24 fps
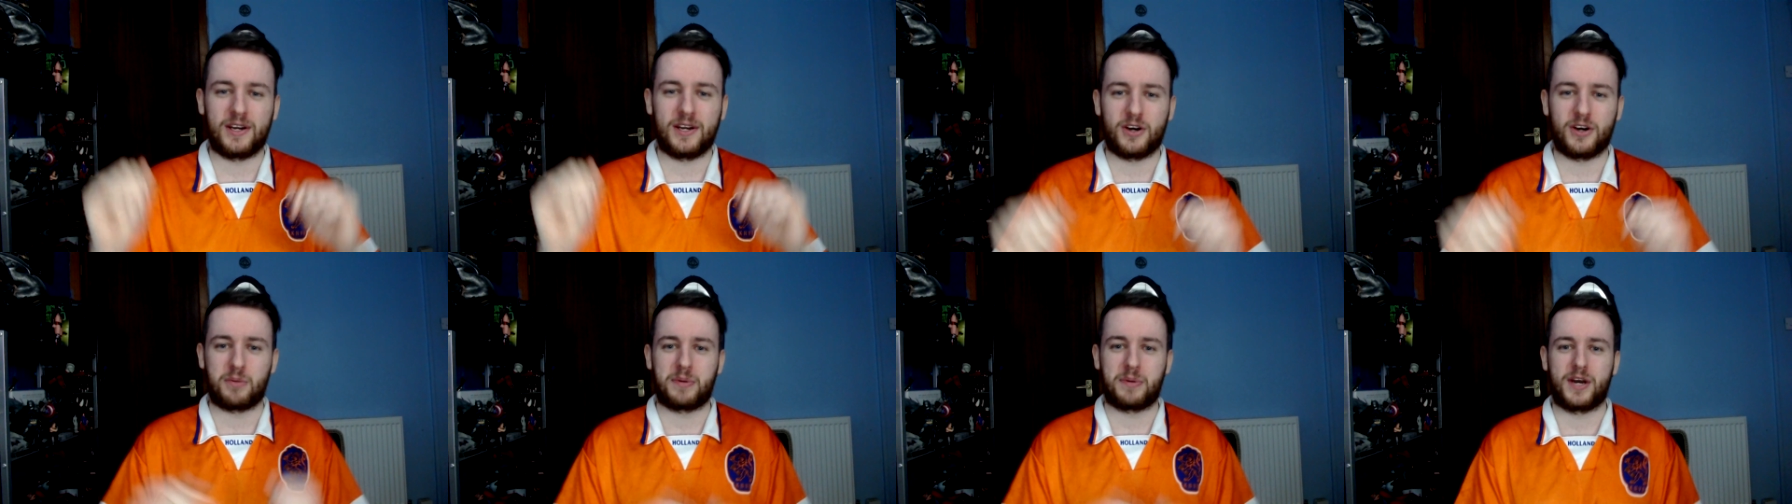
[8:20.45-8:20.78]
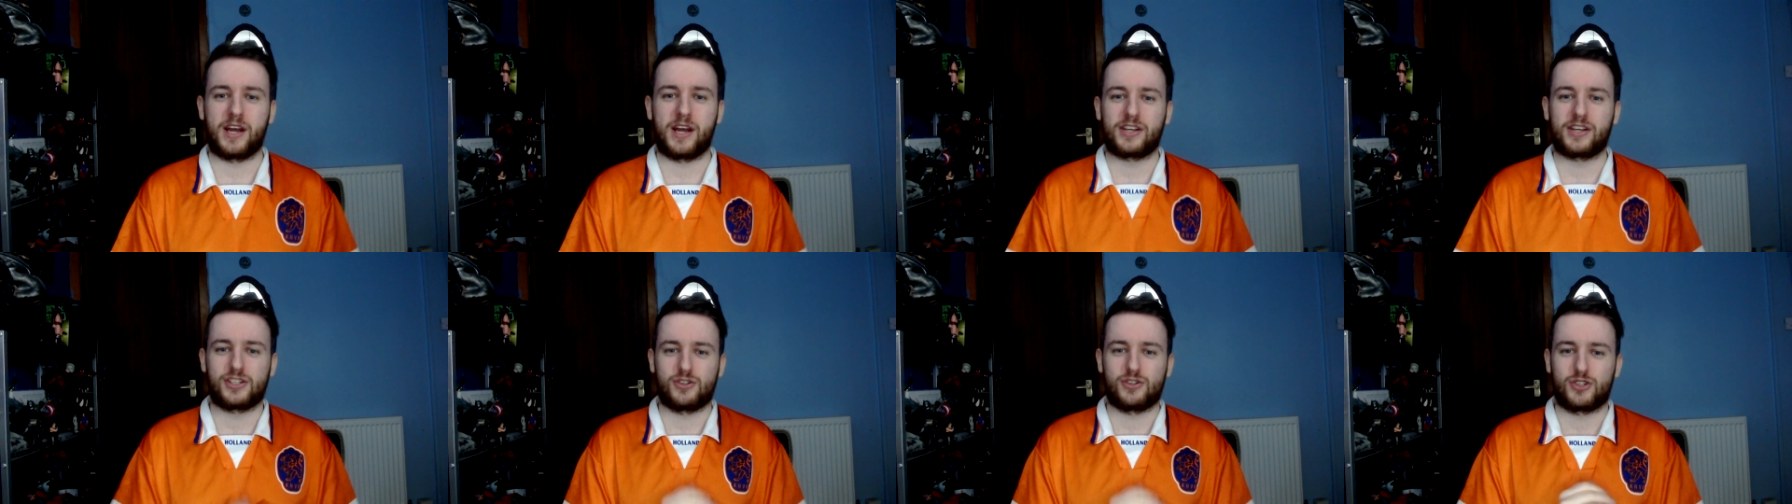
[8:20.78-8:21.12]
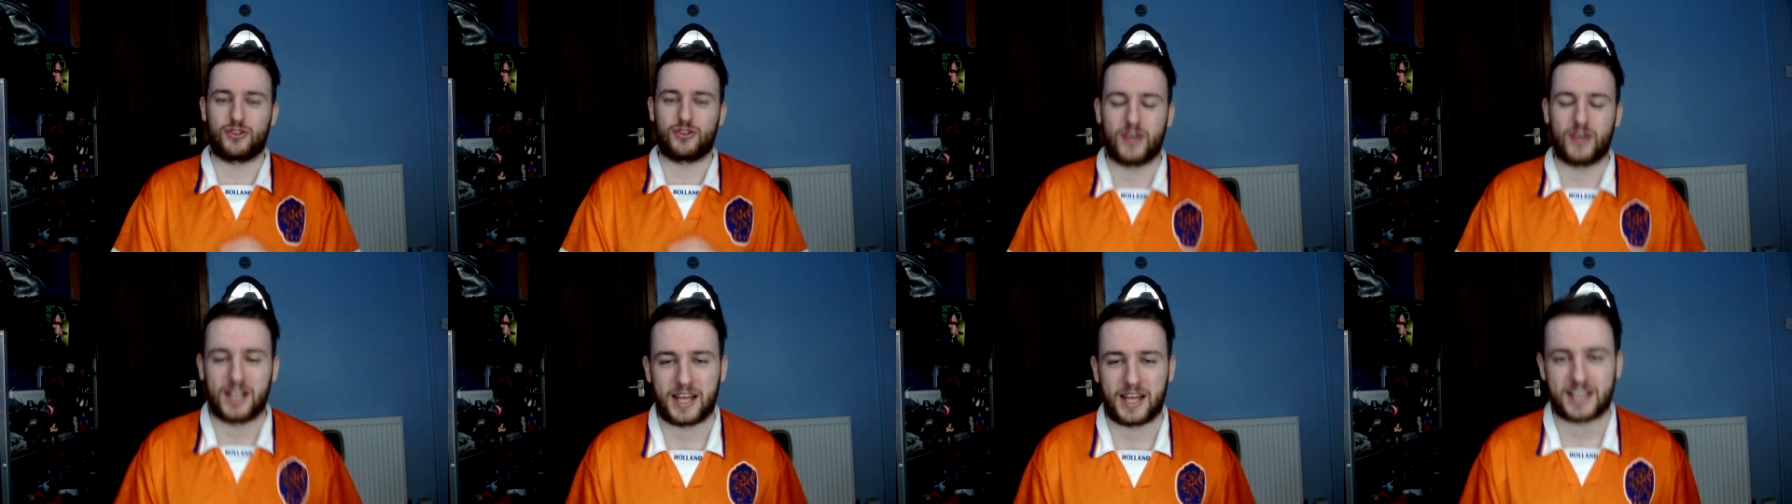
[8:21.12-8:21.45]
on our predictions,
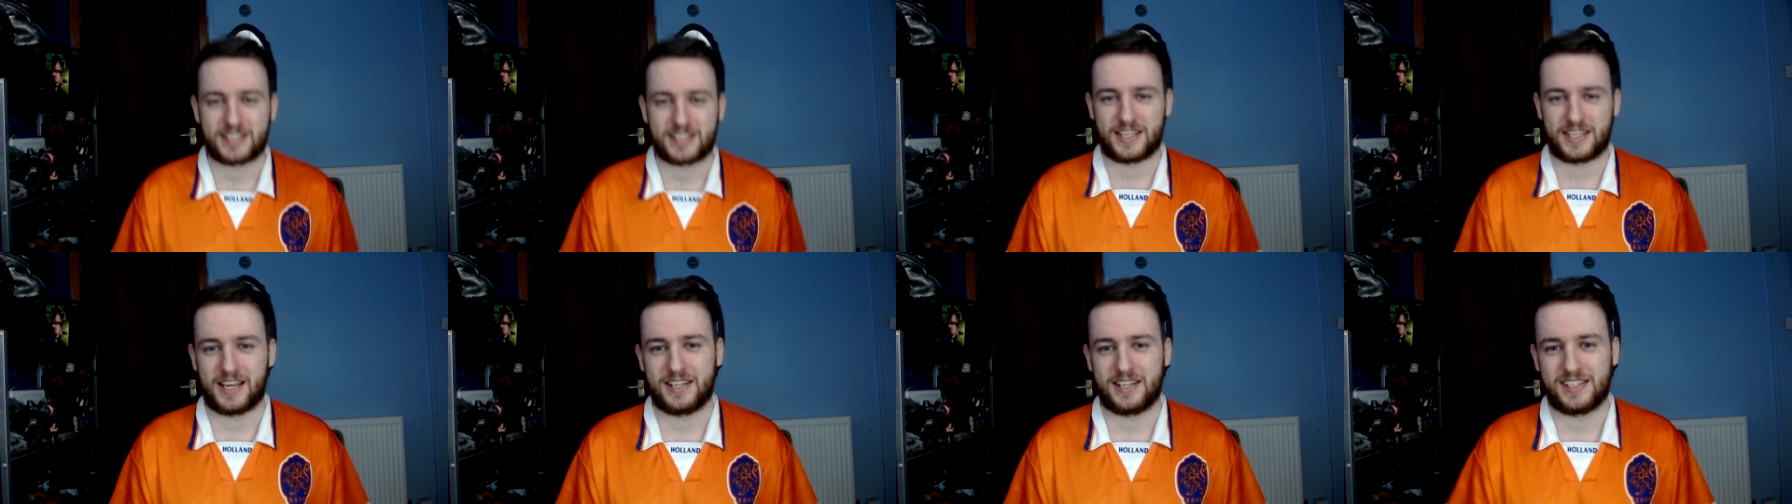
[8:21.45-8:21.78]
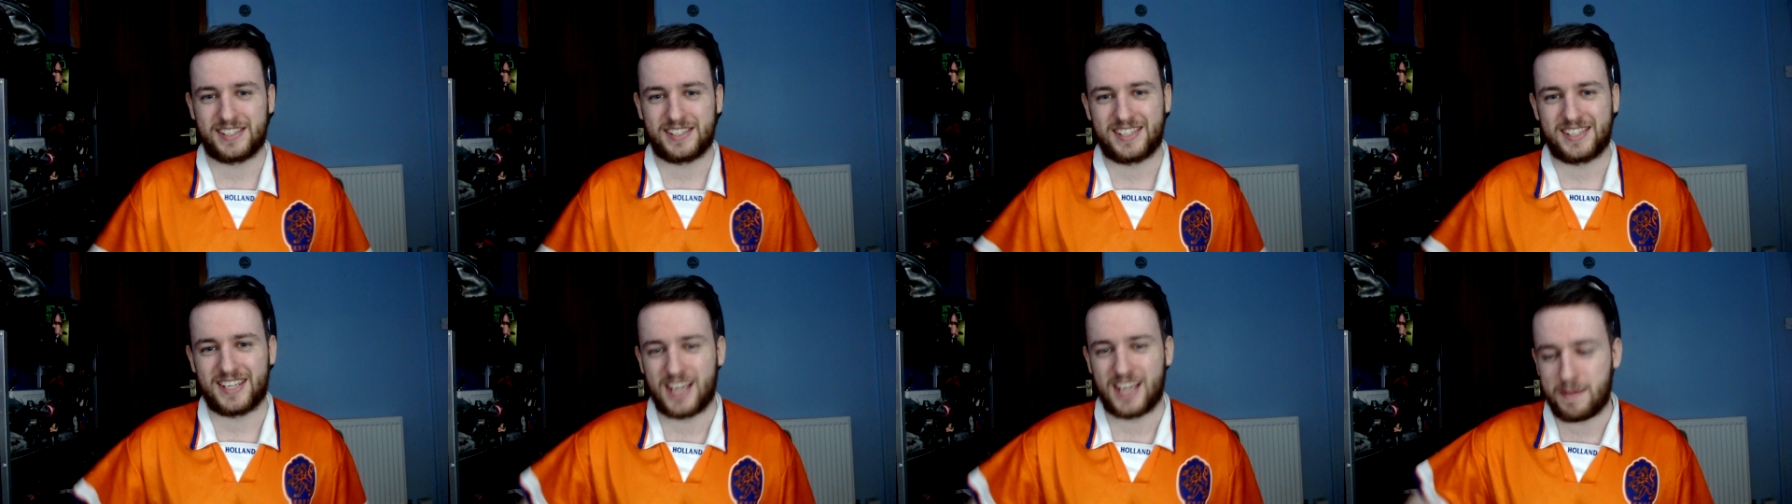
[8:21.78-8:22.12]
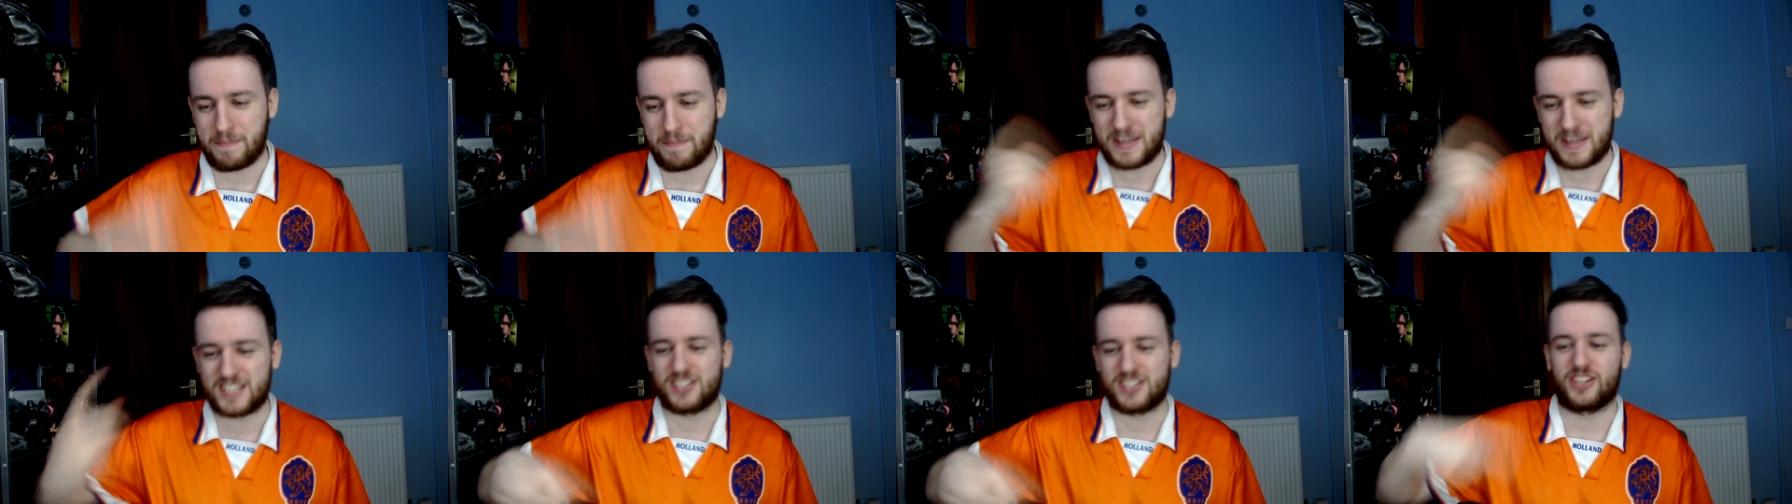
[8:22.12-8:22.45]
really excited to see you,
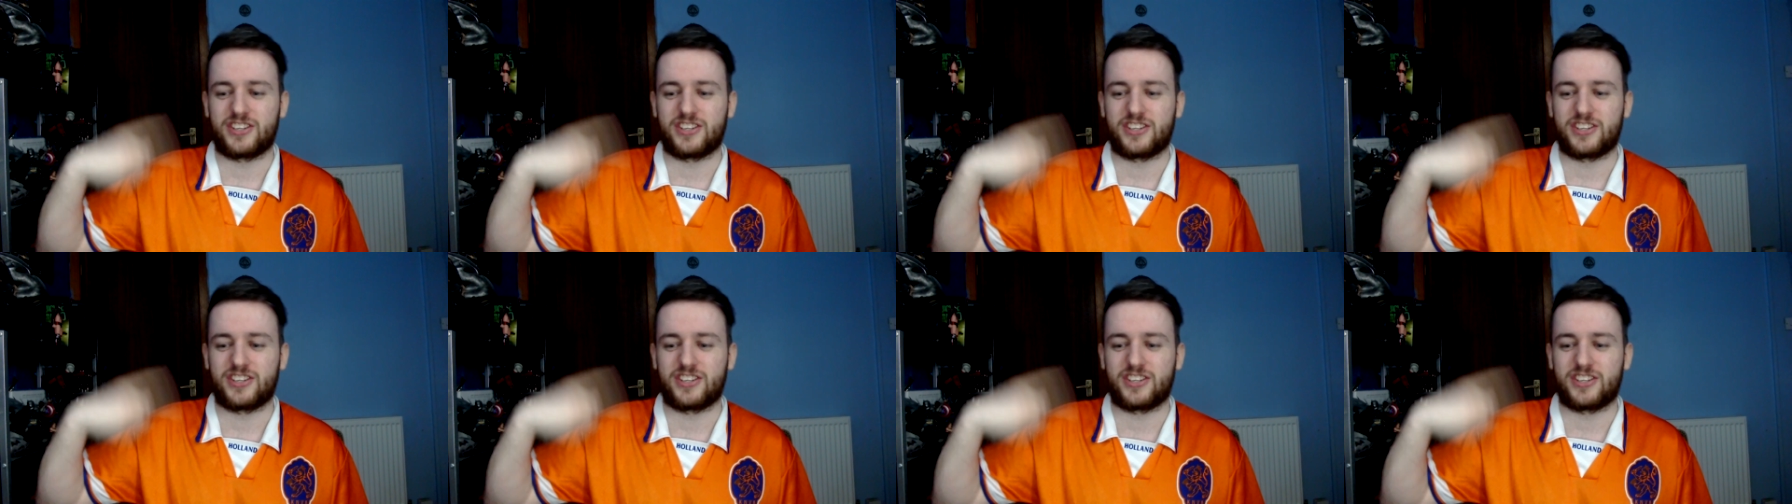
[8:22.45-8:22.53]
Mister